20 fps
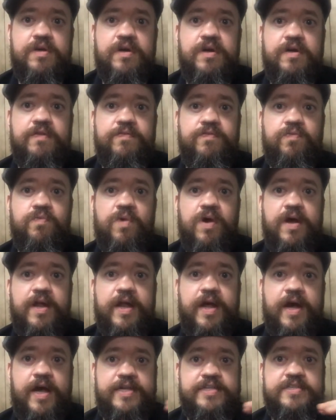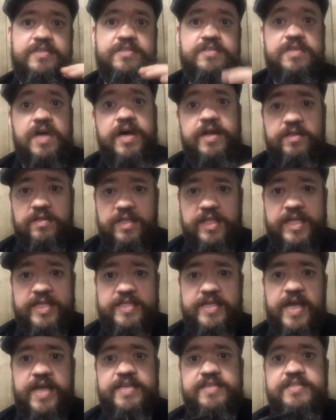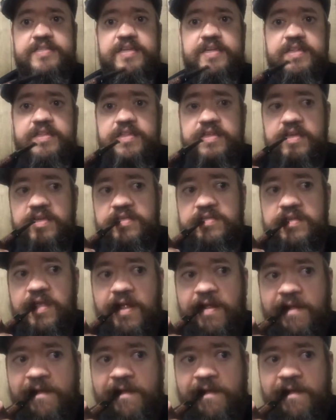of what I subtly taste in this,